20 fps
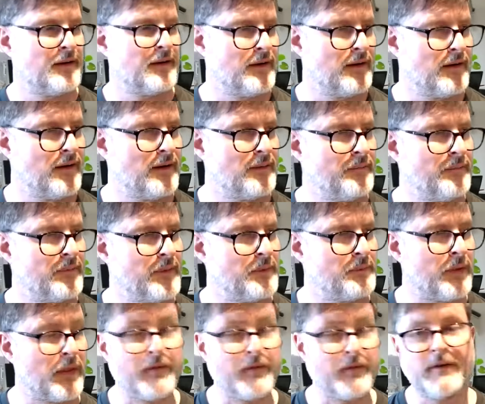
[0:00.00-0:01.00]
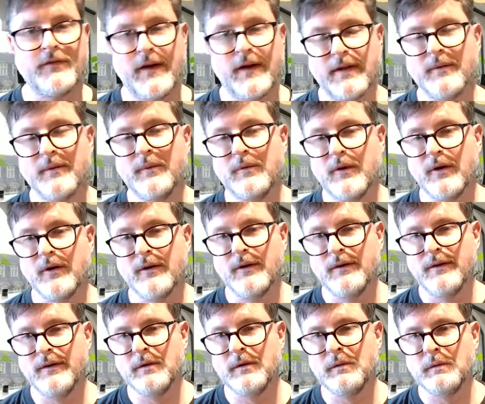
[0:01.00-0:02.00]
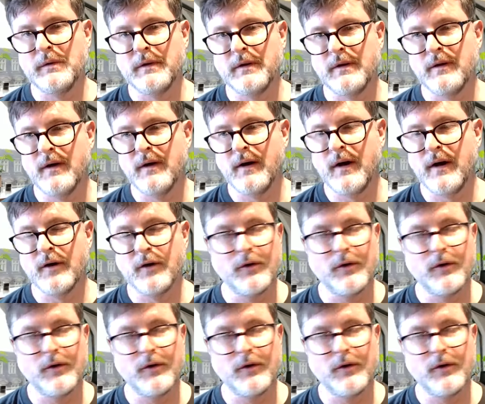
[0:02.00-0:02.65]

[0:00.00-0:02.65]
But the very fact that we've got a